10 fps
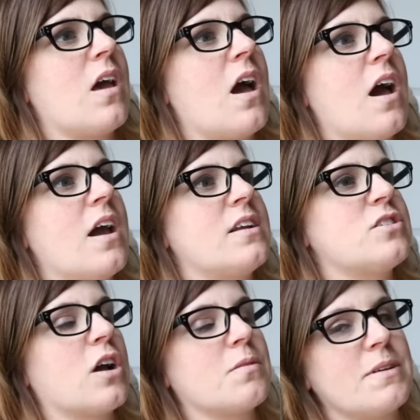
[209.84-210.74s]
I
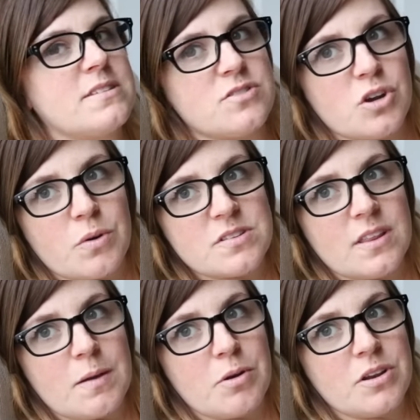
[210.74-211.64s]
talked to my sister who works
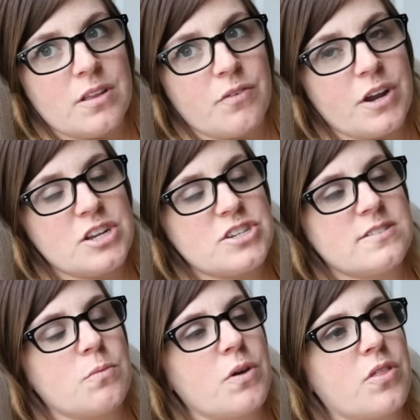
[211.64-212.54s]
in labor and delivery, and she
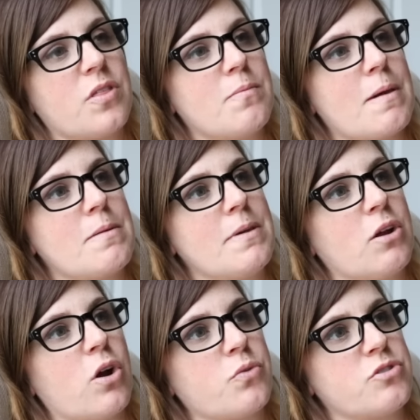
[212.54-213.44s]
said with the baby
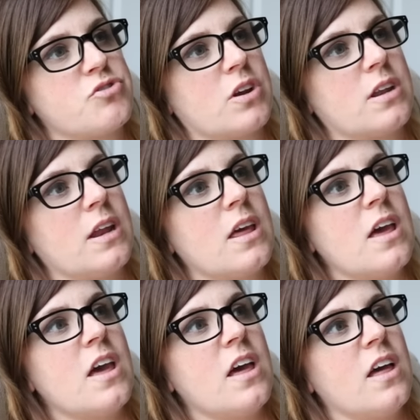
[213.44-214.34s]
being growth restricted,
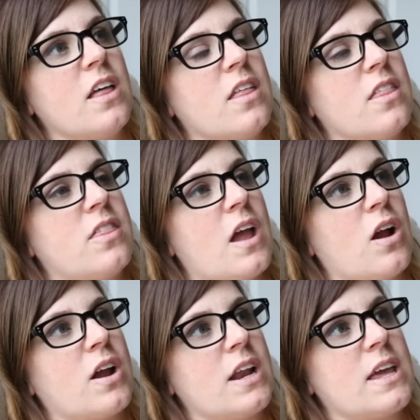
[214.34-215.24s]

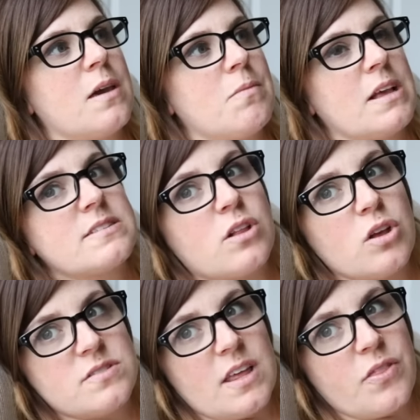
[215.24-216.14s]
they're going to get me as
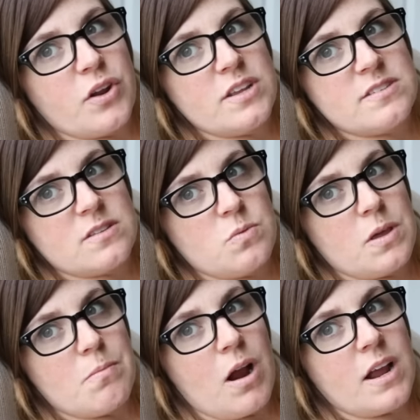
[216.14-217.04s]
close to that
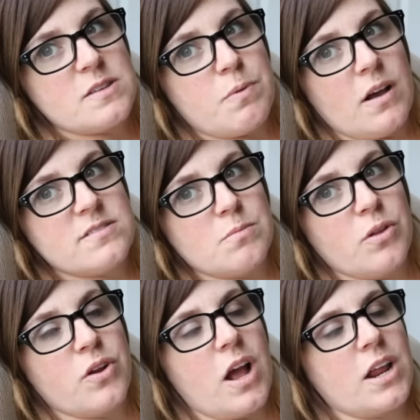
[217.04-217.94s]
36-week mark as
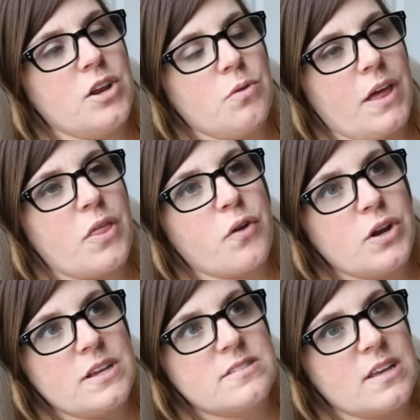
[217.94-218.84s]
possible. They're not going to do like
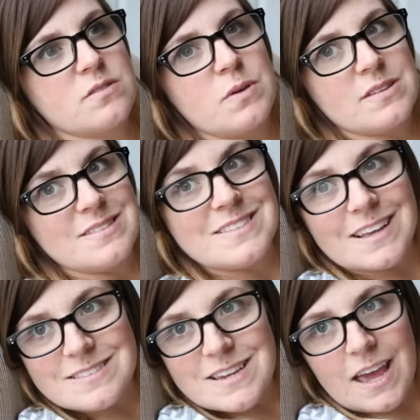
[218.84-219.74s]
36 weeks and
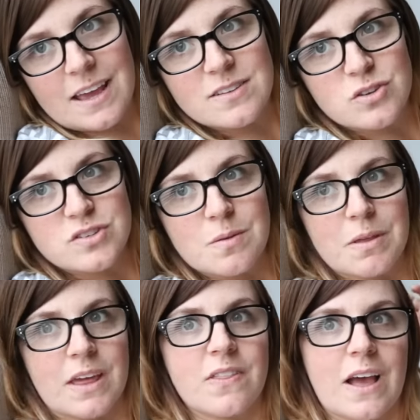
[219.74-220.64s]
6 days or
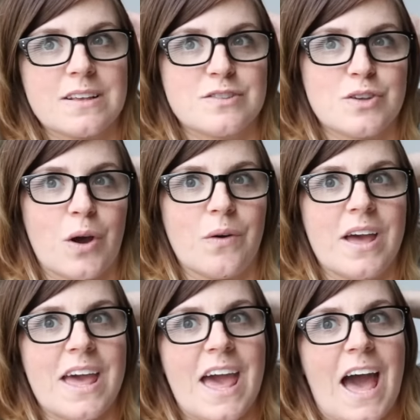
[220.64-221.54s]
something like that. So
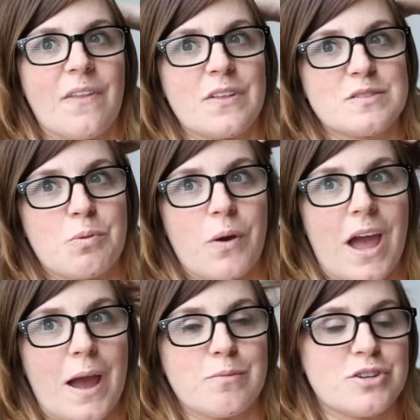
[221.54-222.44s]
at this
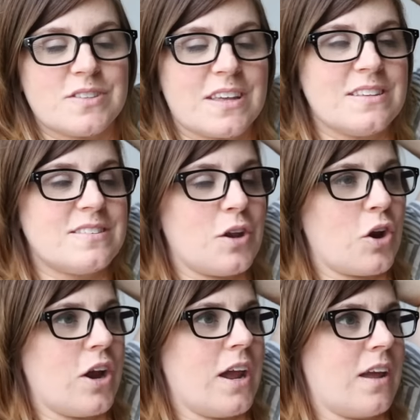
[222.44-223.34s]
point, I'm just
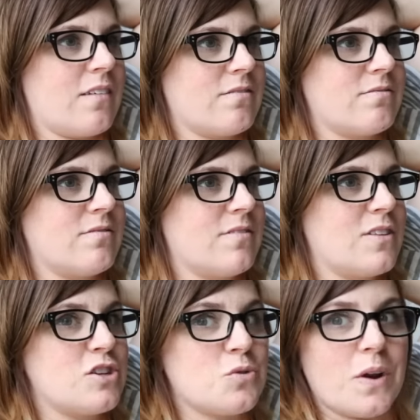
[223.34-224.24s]
considering
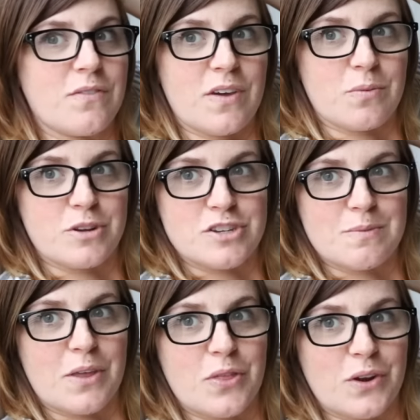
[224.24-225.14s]
the 25th, which is
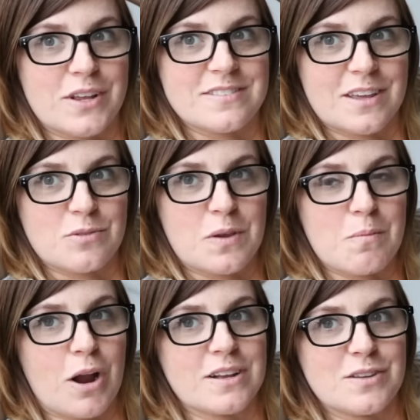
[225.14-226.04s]
my 36-week
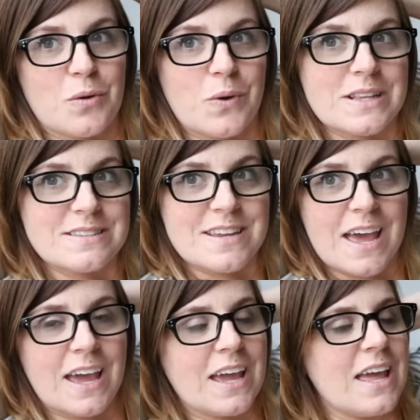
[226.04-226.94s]
mark. It's on a
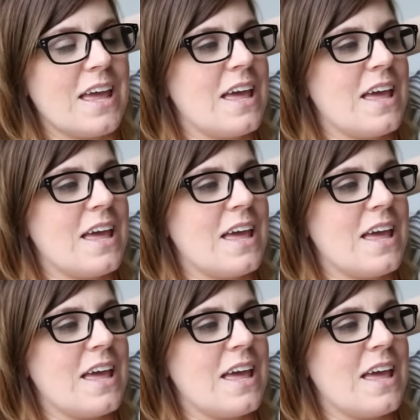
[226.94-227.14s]
Wednesday.